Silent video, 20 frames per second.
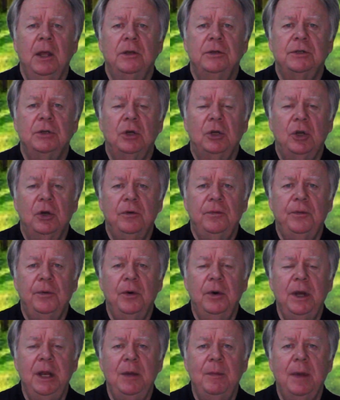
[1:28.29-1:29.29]
So look
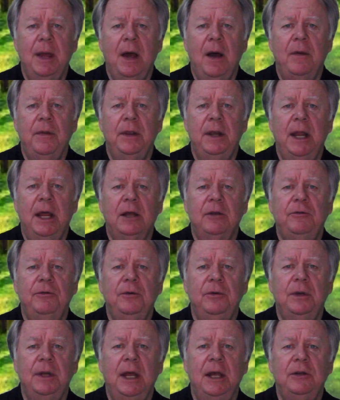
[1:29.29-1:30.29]
for an email in the next
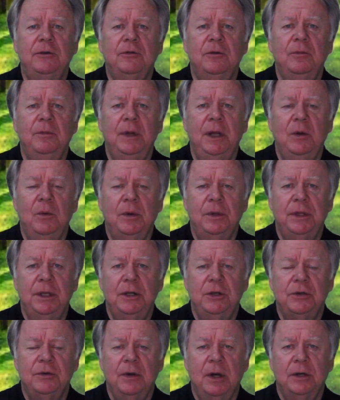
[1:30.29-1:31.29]
few days from me with
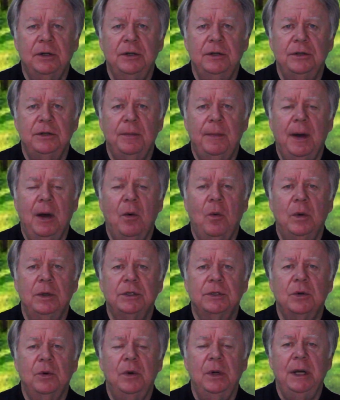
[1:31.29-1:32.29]
instructions about
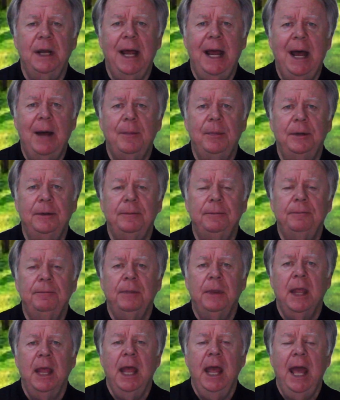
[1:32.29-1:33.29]
what's going to happen.
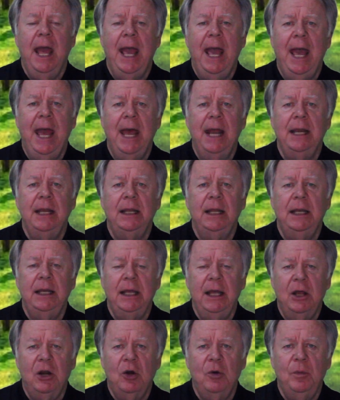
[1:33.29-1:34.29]
And in
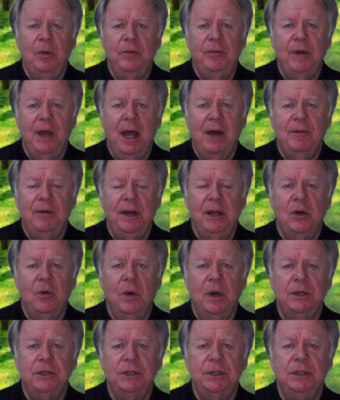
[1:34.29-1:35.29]
the interim, if you have any
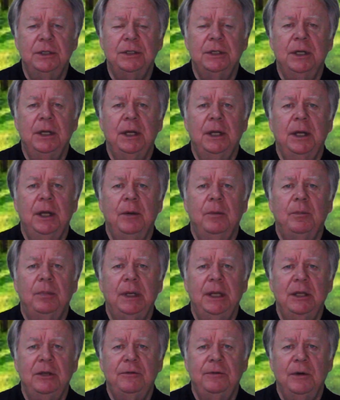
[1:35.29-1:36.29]
questions,
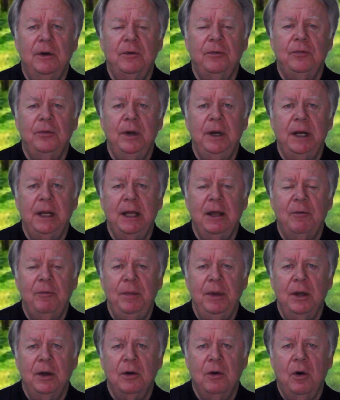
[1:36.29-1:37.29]
please feel free to give
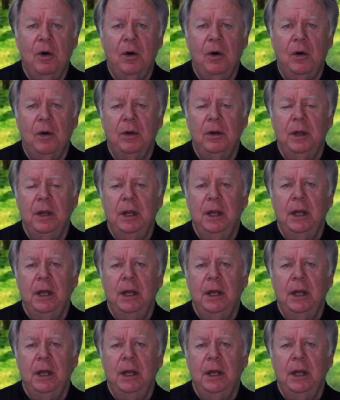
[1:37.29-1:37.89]
me a call.